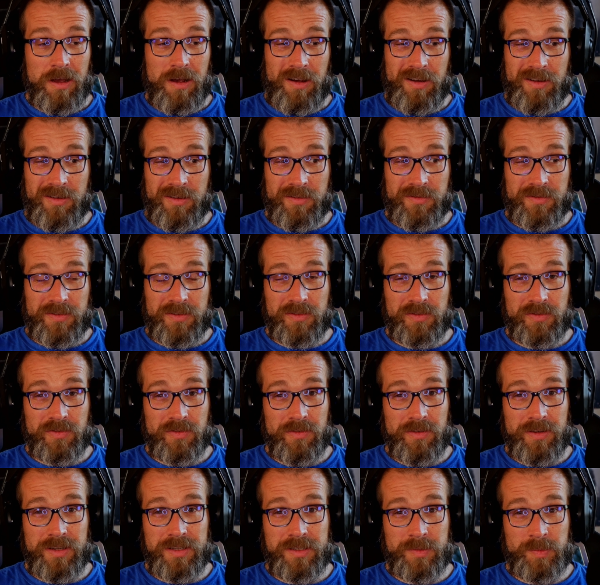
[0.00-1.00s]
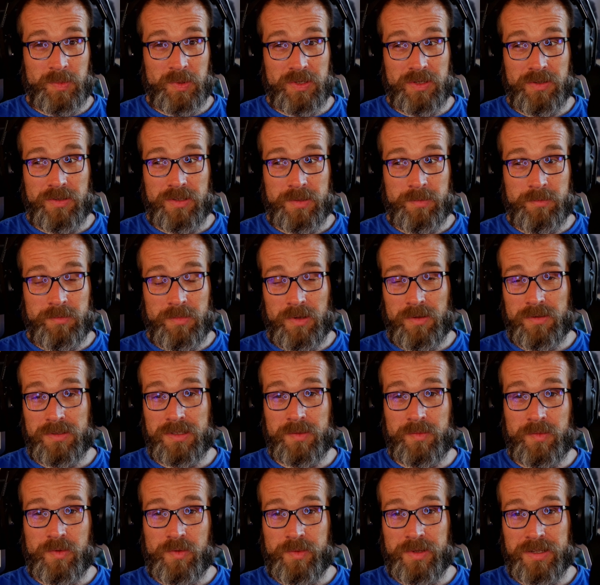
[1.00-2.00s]
I often try to produce
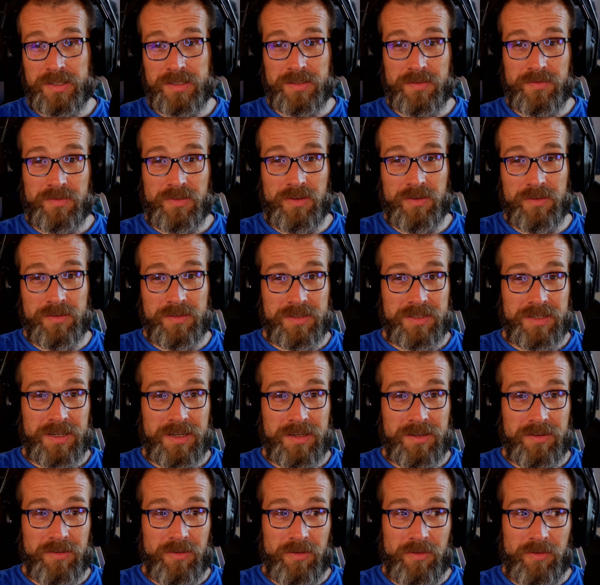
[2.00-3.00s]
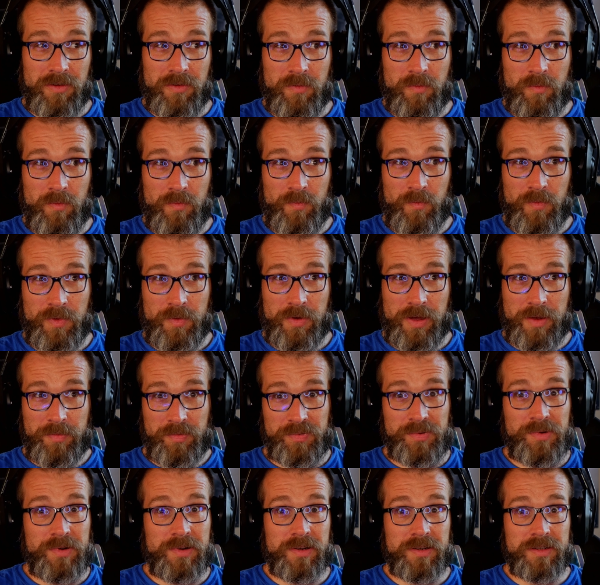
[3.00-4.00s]
multiple bits of content on a
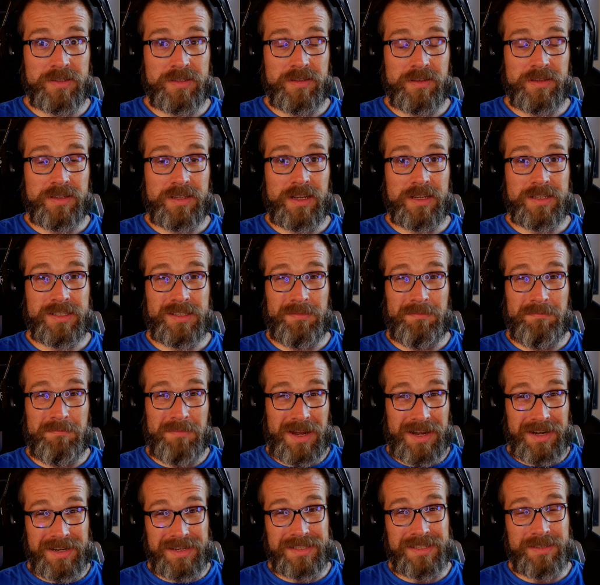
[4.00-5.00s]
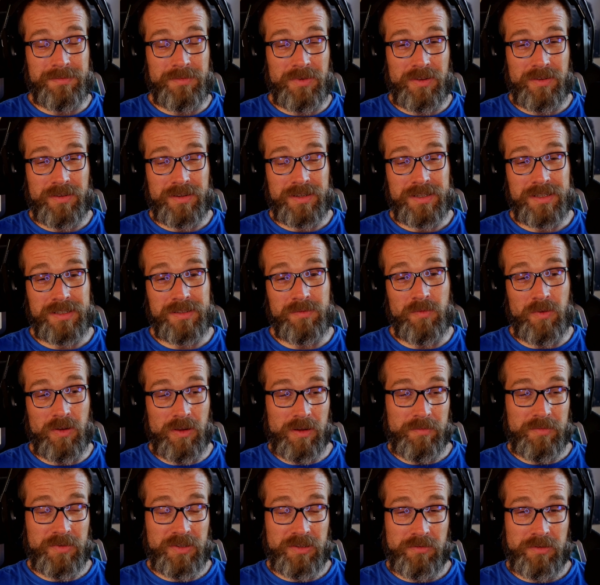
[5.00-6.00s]
product that I get to maximize what
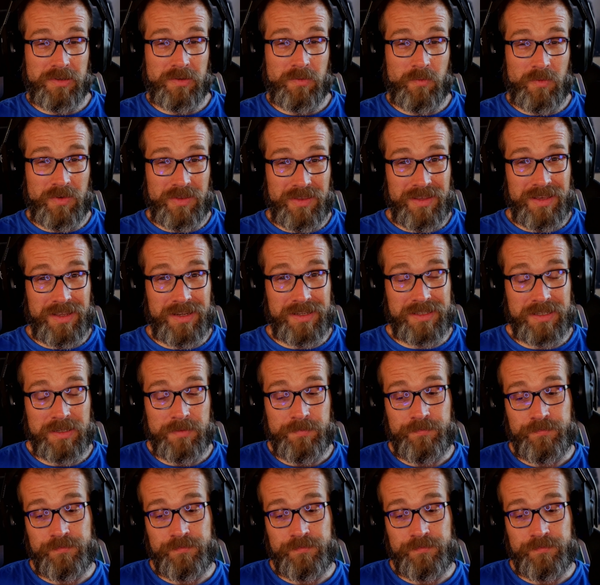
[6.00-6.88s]
I'm doing with it.